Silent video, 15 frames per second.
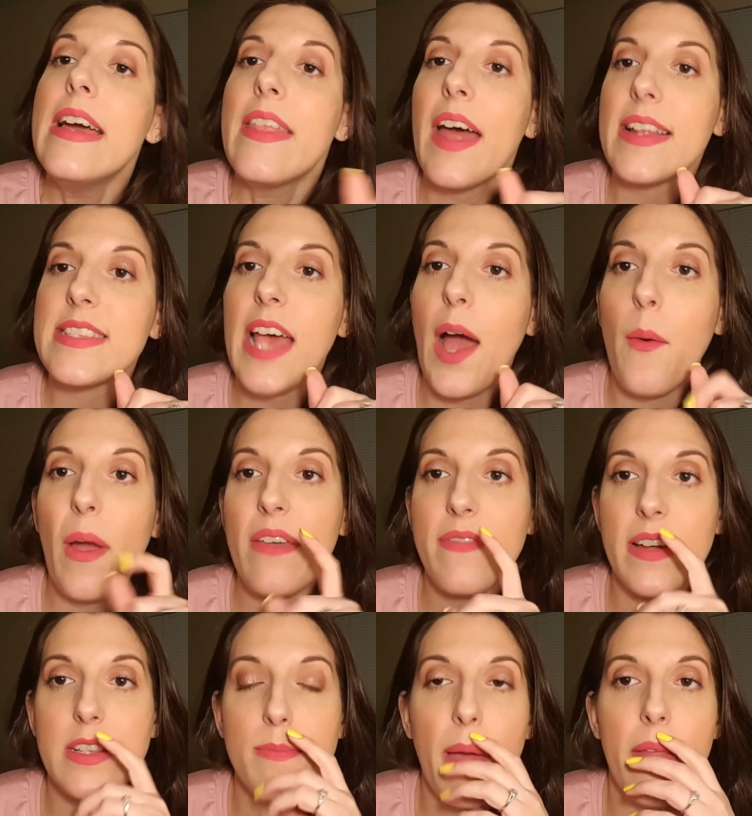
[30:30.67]
that's how I
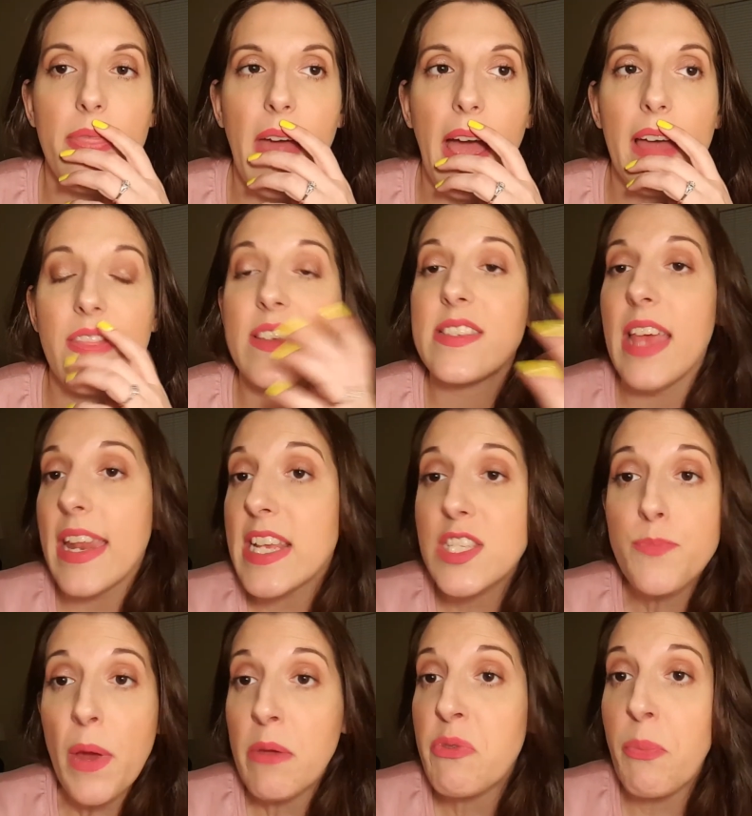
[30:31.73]
felt about that. The setting
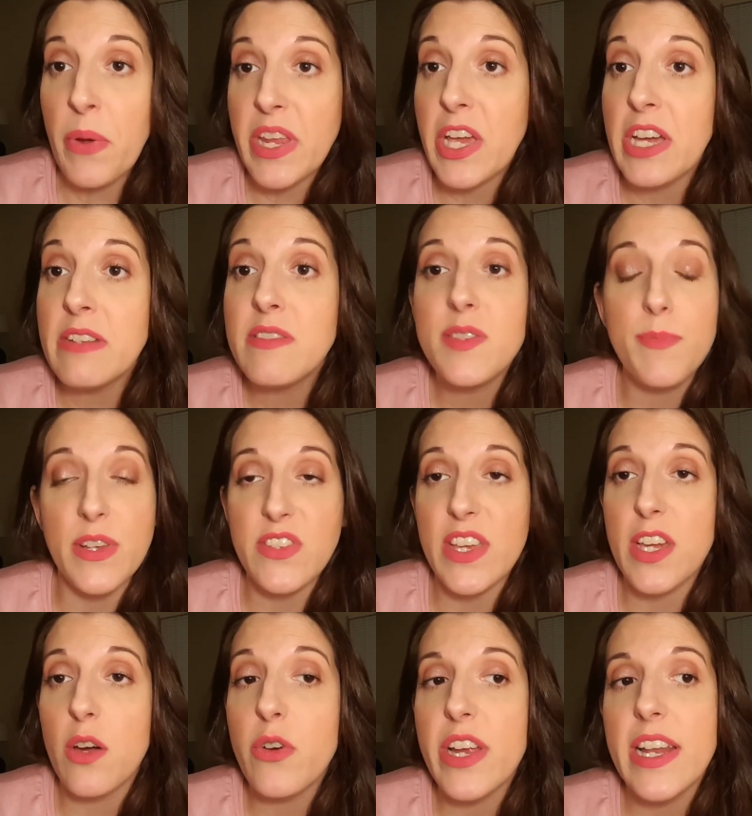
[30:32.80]
spray is pretty good. It smells
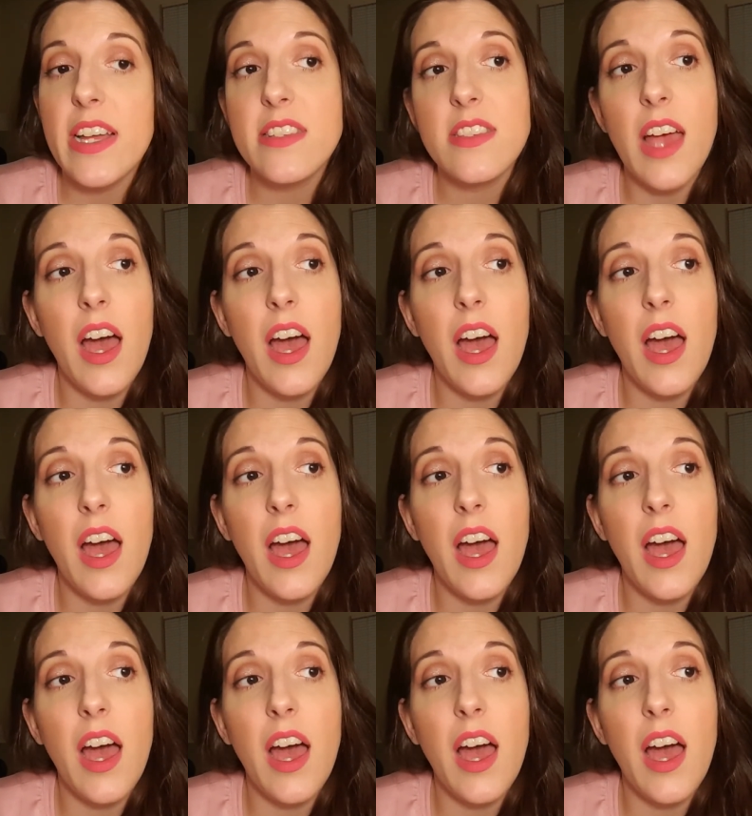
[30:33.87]
like coconuts.